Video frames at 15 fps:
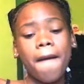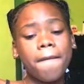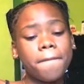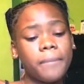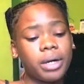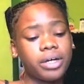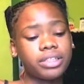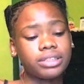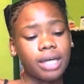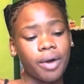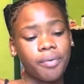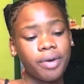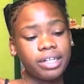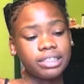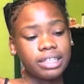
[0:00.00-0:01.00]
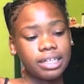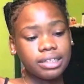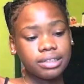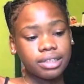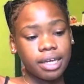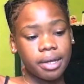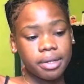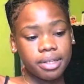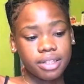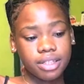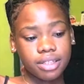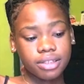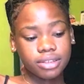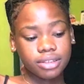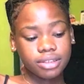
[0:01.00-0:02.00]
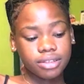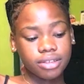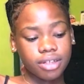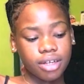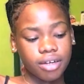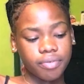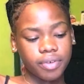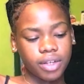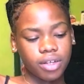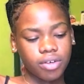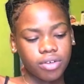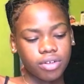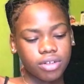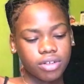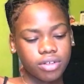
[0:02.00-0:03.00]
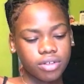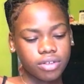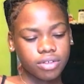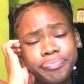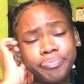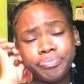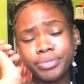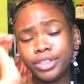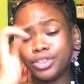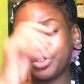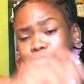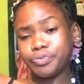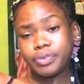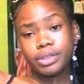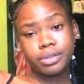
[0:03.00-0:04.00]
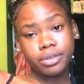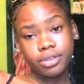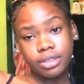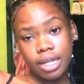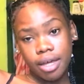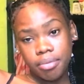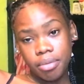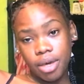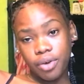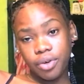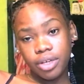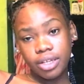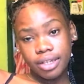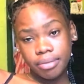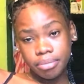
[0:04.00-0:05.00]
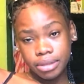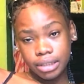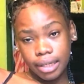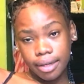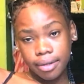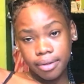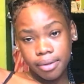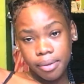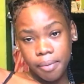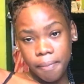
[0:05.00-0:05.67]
But I wanted to edit a video. I don't feel good like me going in on my cycle.